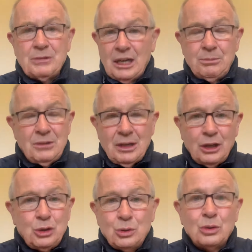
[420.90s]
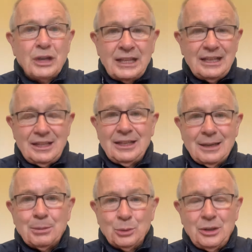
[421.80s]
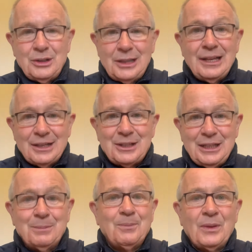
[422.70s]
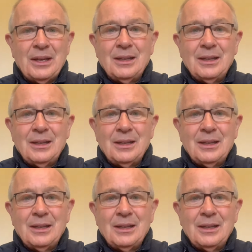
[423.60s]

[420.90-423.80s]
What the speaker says: I don't know anything about this Clare team.